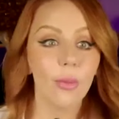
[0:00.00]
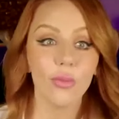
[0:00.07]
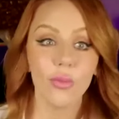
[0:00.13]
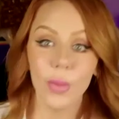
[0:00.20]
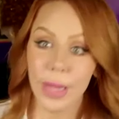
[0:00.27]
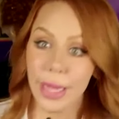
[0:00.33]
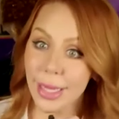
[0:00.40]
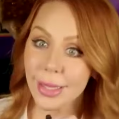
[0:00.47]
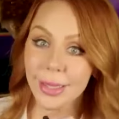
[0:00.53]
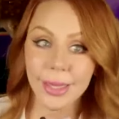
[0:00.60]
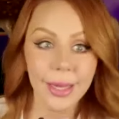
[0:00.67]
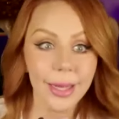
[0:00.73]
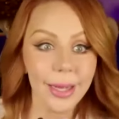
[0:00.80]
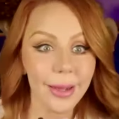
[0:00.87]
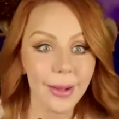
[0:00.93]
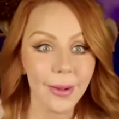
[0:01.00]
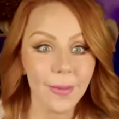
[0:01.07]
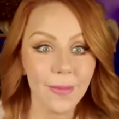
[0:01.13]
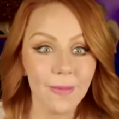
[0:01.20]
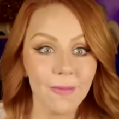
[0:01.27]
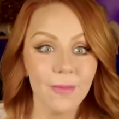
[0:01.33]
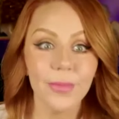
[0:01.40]
Really?
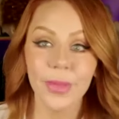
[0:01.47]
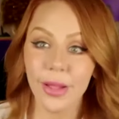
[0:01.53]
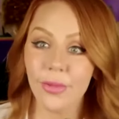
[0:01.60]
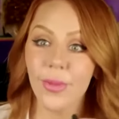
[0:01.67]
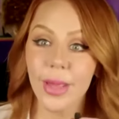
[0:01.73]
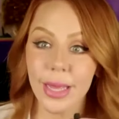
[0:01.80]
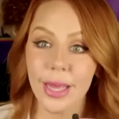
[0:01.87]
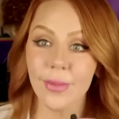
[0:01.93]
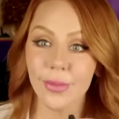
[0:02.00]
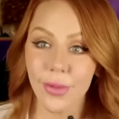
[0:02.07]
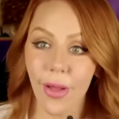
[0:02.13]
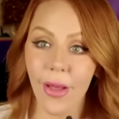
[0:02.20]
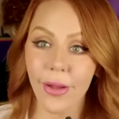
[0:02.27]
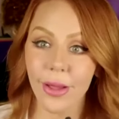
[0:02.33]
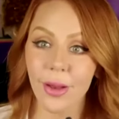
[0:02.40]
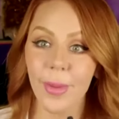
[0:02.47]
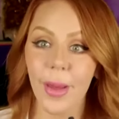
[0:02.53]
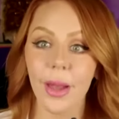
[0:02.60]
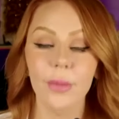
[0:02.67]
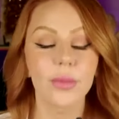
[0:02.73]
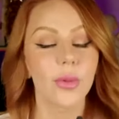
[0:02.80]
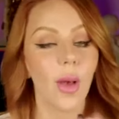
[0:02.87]
That's why he keeps talking about
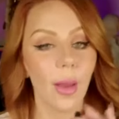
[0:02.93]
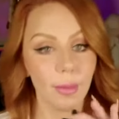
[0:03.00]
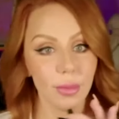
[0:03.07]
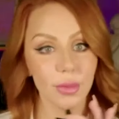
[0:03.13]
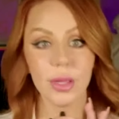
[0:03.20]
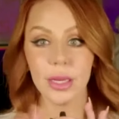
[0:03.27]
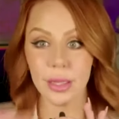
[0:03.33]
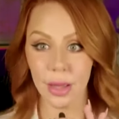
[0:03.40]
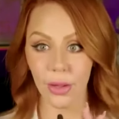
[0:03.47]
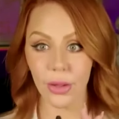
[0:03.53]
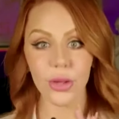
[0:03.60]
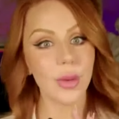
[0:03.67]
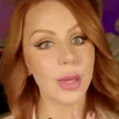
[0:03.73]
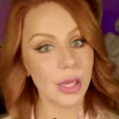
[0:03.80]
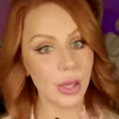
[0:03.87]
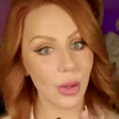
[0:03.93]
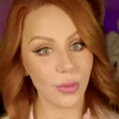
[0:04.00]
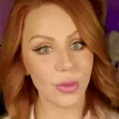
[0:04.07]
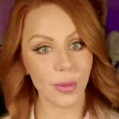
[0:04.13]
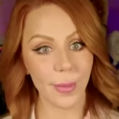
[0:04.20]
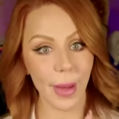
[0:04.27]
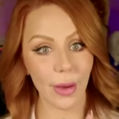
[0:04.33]
him. So I'm just going to tell you he knows
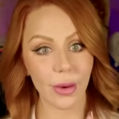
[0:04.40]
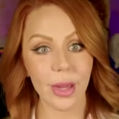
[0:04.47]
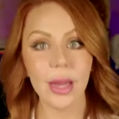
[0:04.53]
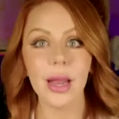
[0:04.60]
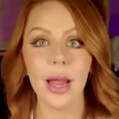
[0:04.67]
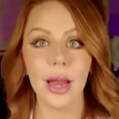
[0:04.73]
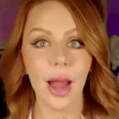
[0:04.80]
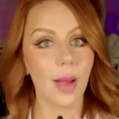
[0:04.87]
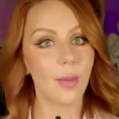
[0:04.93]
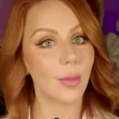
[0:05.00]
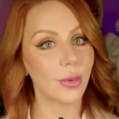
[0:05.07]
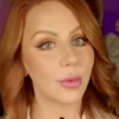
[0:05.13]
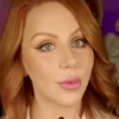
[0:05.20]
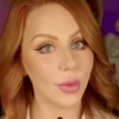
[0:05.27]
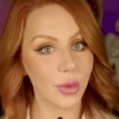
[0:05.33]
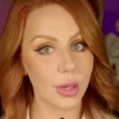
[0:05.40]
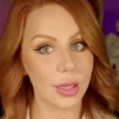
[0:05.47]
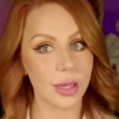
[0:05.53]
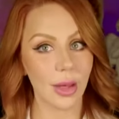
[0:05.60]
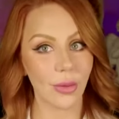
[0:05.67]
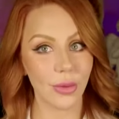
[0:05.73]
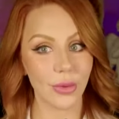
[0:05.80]
about it. And I'm also going to
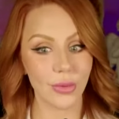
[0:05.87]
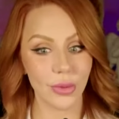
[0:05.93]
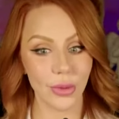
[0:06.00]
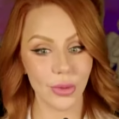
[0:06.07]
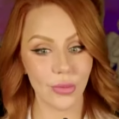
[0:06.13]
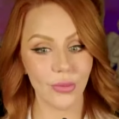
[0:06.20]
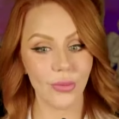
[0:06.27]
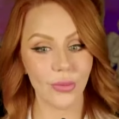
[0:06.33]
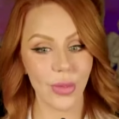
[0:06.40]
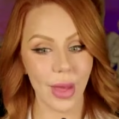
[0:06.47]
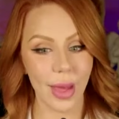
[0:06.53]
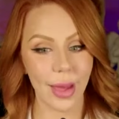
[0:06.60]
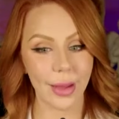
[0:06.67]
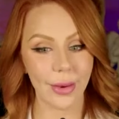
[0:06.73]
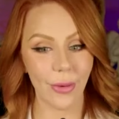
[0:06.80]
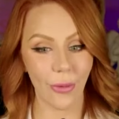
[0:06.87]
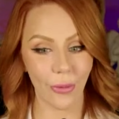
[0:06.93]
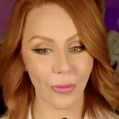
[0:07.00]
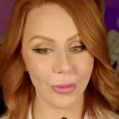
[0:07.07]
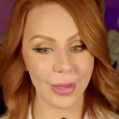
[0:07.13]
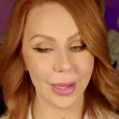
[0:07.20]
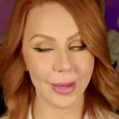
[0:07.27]
tell you, too, that
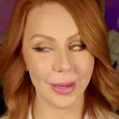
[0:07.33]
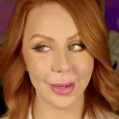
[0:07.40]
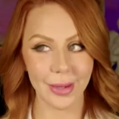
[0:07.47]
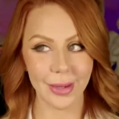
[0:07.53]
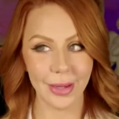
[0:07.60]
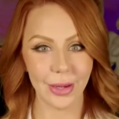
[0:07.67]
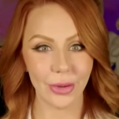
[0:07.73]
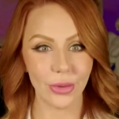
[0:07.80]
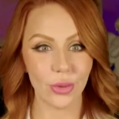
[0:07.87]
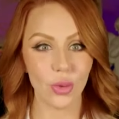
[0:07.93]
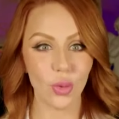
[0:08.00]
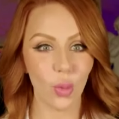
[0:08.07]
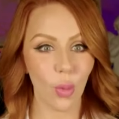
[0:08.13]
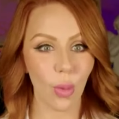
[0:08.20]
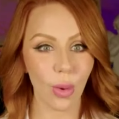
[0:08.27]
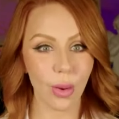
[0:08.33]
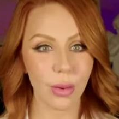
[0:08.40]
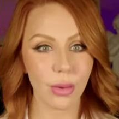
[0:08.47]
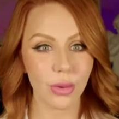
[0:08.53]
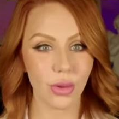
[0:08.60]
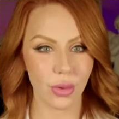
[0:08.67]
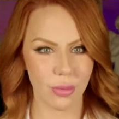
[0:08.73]
hold on,
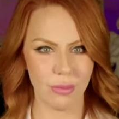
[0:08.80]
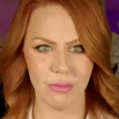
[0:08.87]
George.